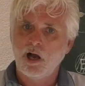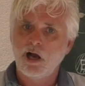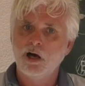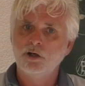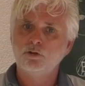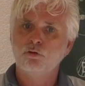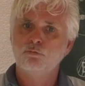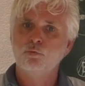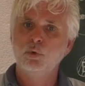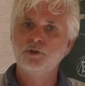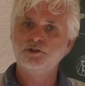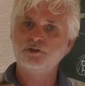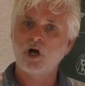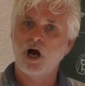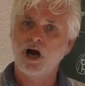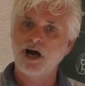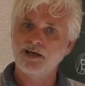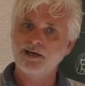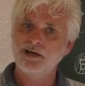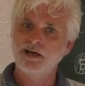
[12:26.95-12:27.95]
out of which
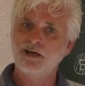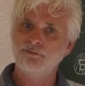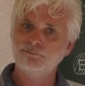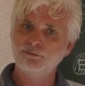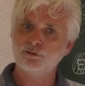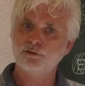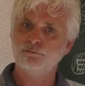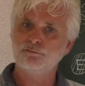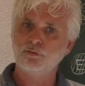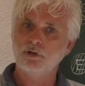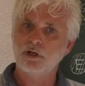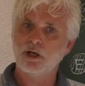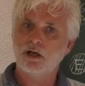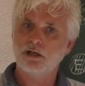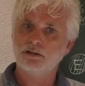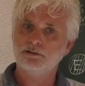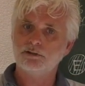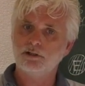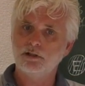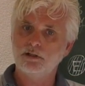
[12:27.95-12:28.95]
higher levels of
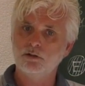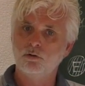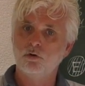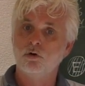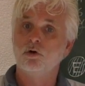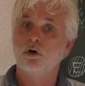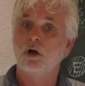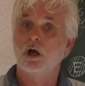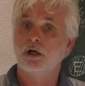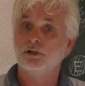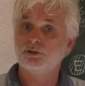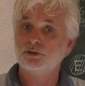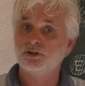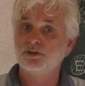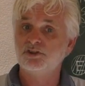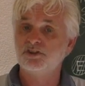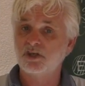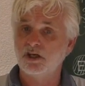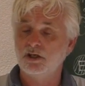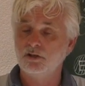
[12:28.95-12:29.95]
reality on larger
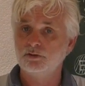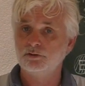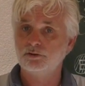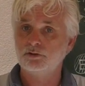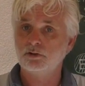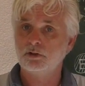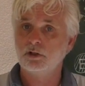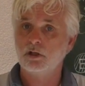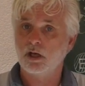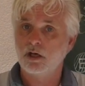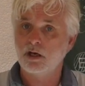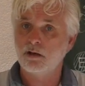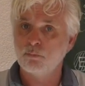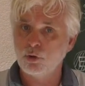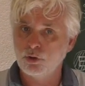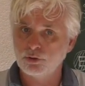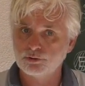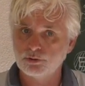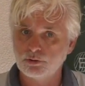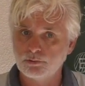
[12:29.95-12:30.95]
scales can
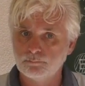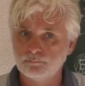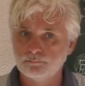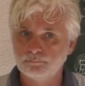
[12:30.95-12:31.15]
emerge.